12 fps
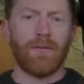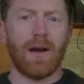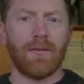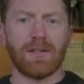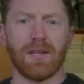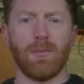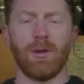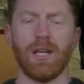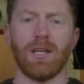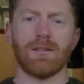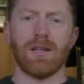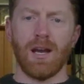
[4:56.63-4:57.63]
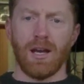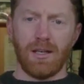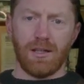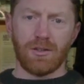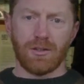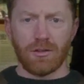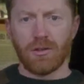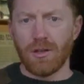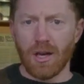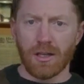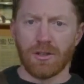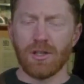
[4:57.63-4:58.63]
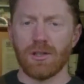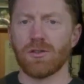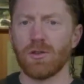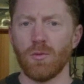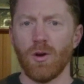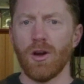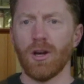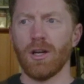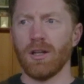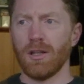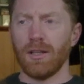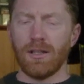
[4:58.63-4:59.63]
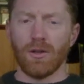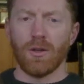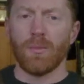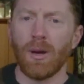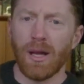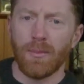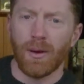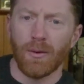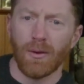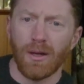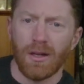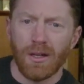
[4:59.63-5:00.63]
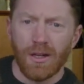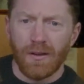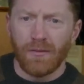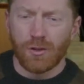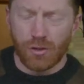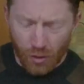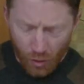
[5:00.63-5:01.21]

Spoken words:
5 or 10 minutes and it's had a chance to work and clean all the pipe out, you just